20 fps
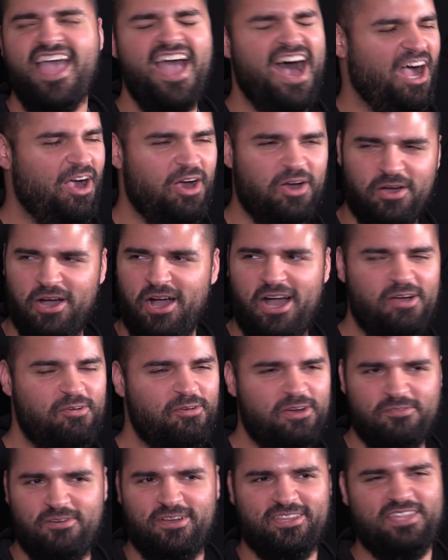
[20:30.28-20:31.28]
I
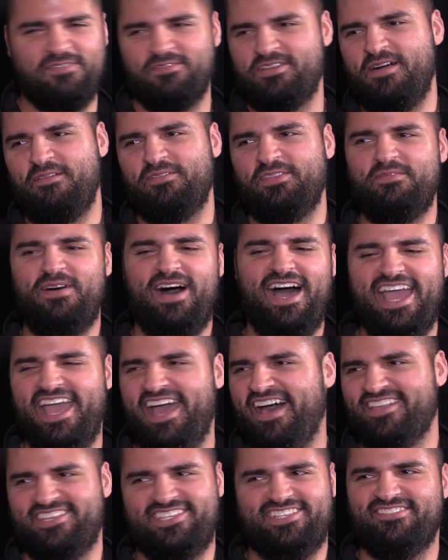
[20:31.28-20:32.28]
wouldn't want them coming to my
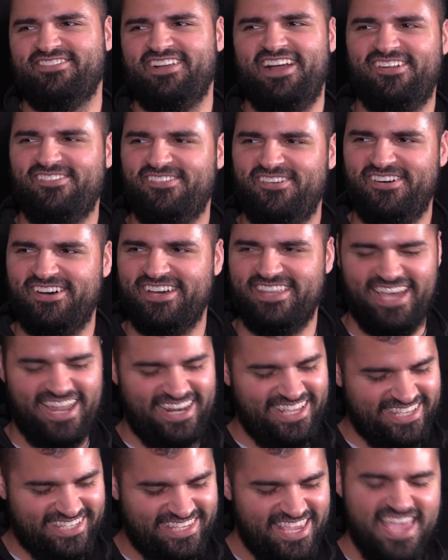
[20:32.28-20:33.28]
house in round one. That
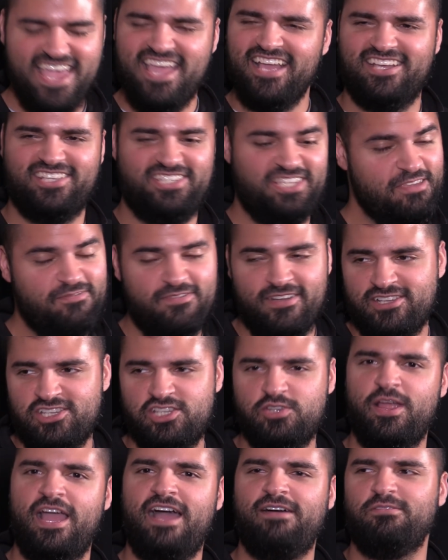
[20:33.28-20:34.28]
is because defense
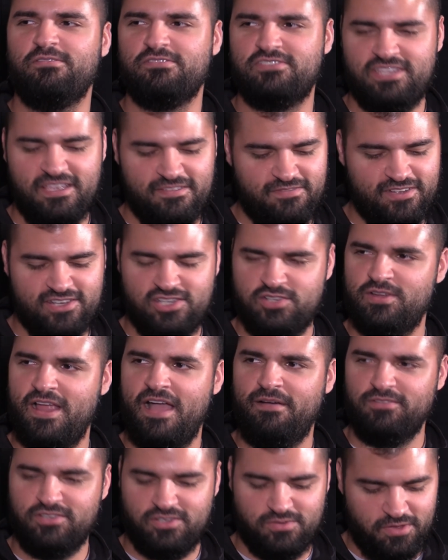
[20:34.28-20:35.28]

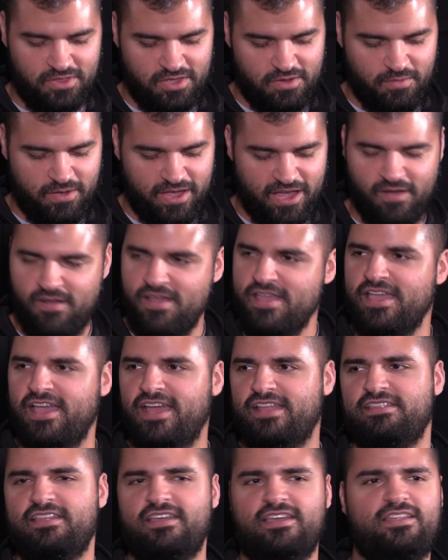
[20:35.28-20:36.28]
travels really well,
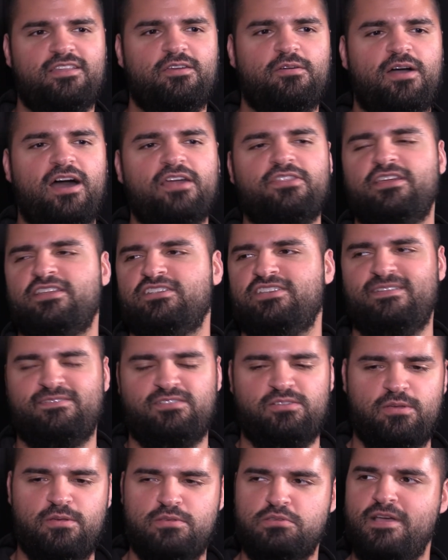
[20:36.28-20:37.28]
and then I think James
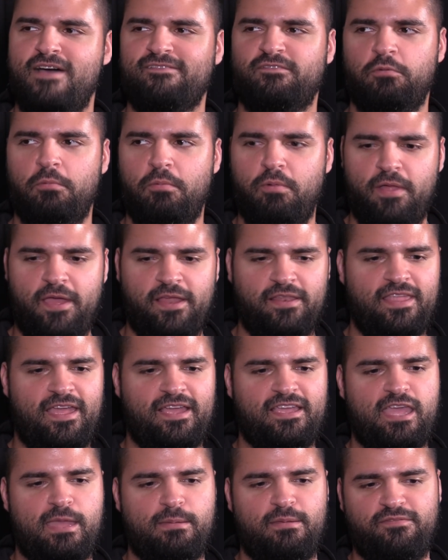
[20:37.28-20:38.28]
and Rowe is comfortable playing
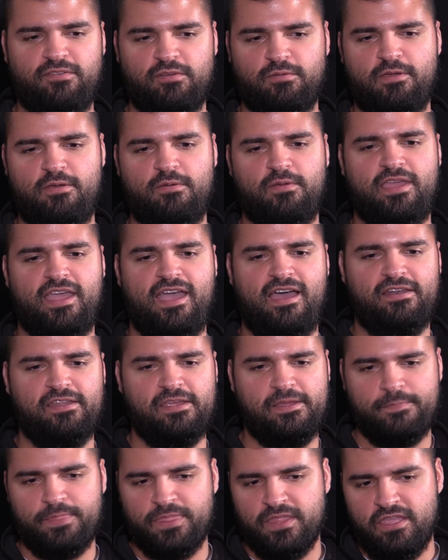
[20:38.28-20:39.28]
that game through Roane
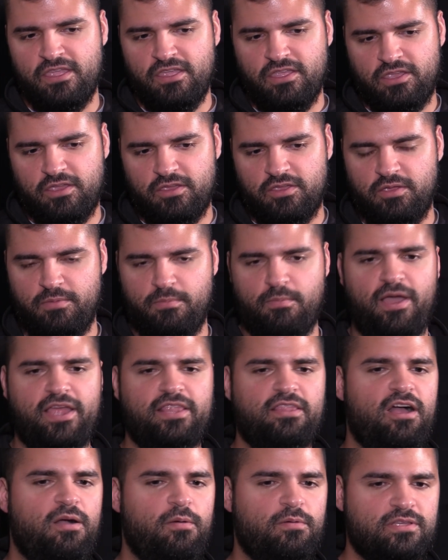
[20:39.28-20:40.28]
County. You
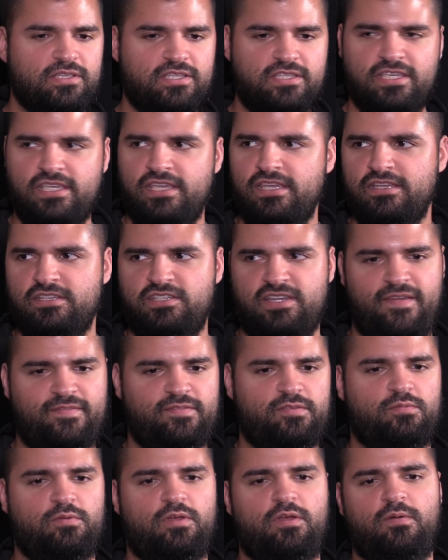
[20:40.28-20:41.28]
might not want to see a James
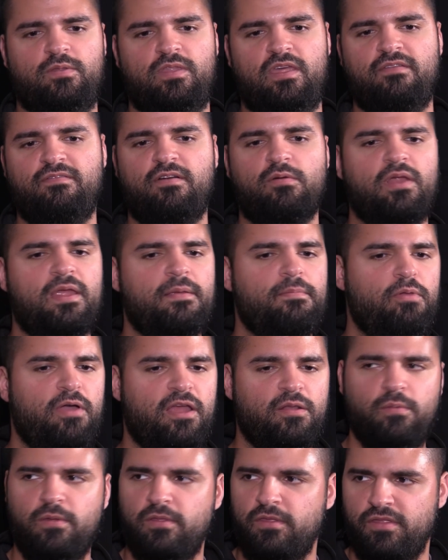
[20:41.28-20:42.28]
and Rowe, and they've already
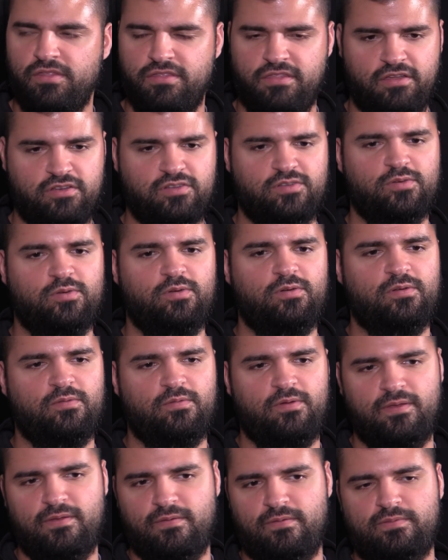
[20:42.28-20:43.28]
played Wheeling Central, and
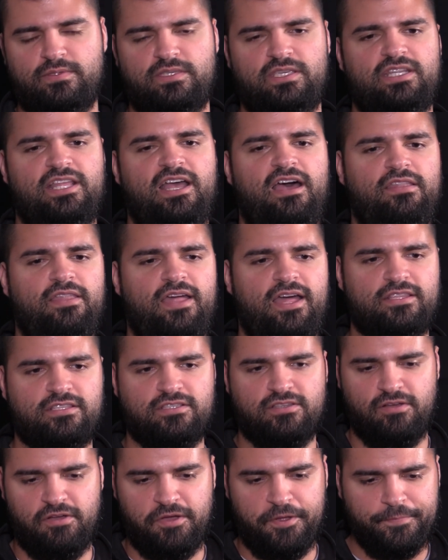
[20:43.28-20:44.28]
we've seen how that's
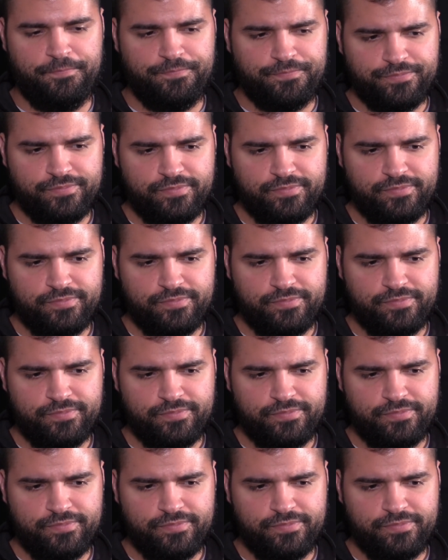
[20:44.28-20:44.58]
gone.